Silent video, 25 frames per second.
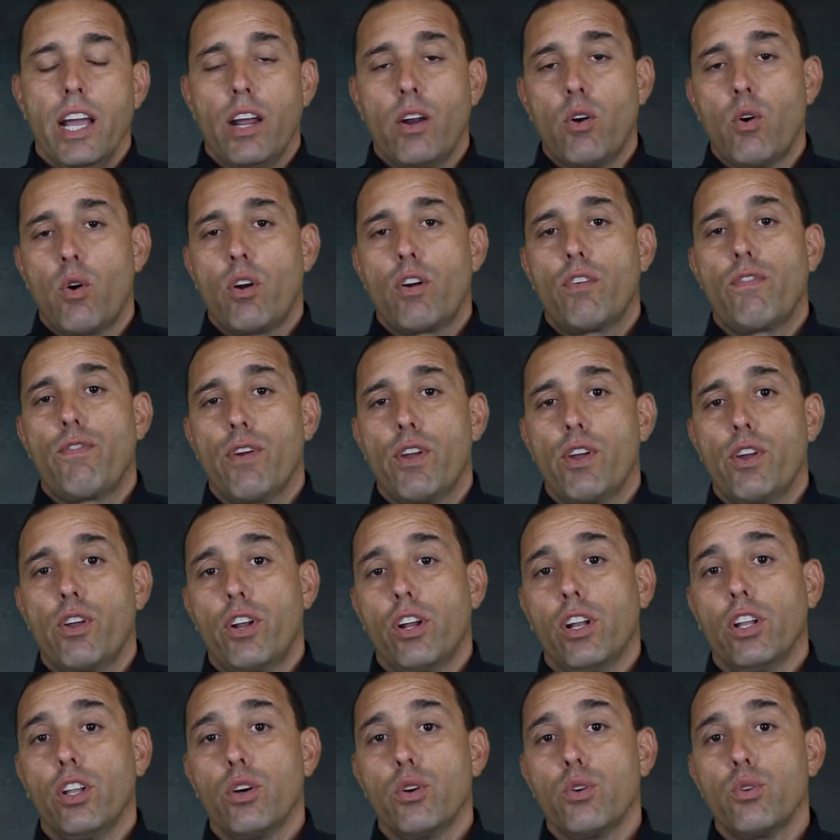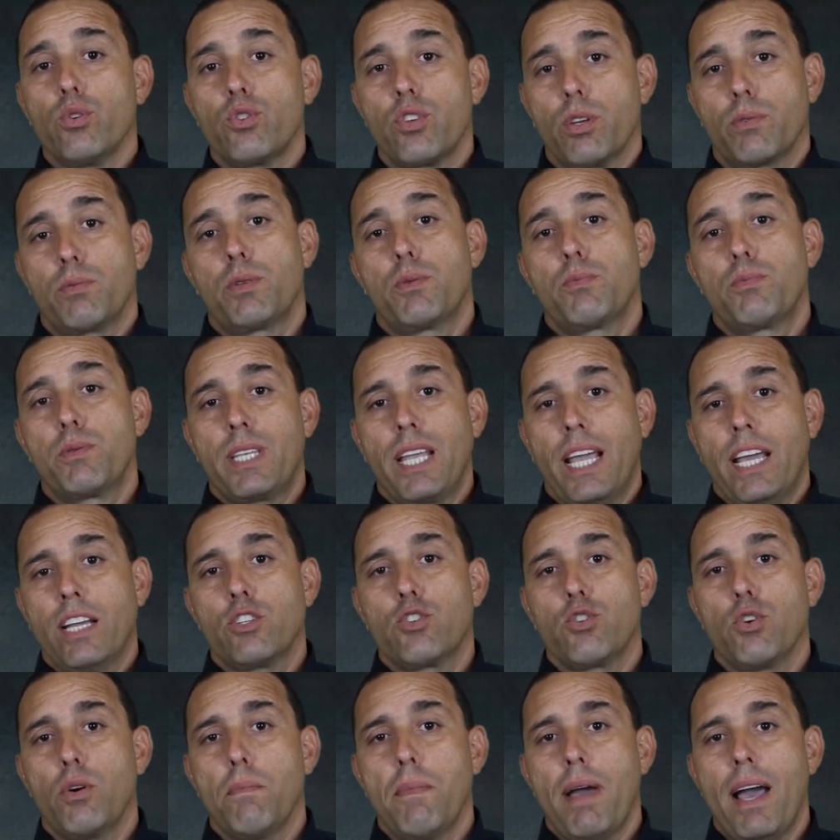in order for you to lose a
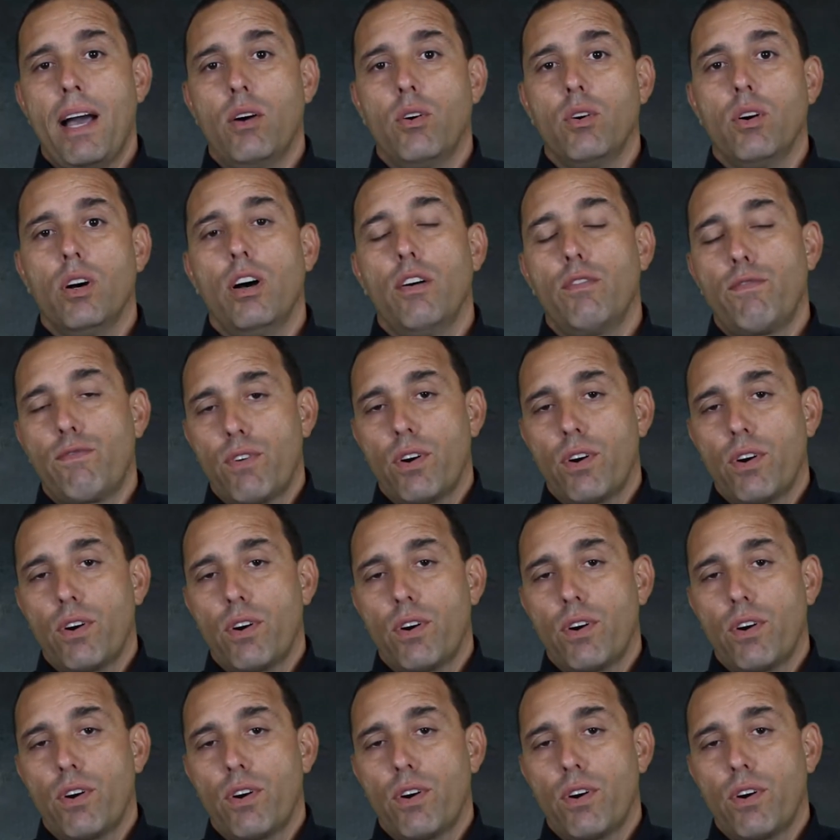substantial amount of